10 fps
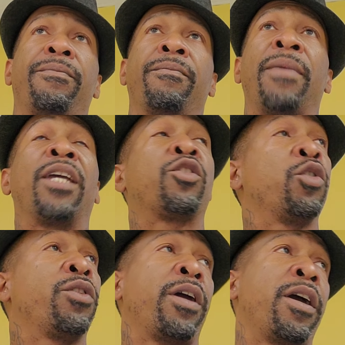Make
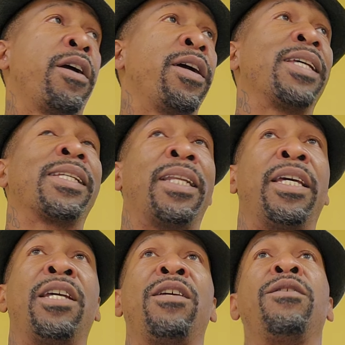sure the hair is
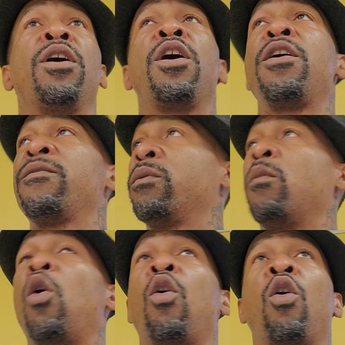clean from
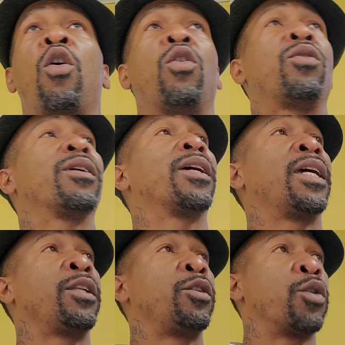oil
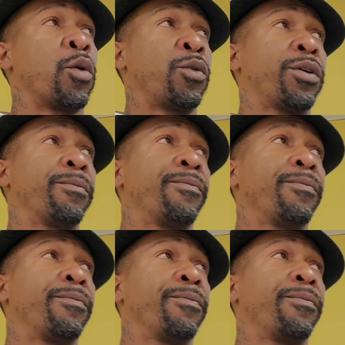and dirt.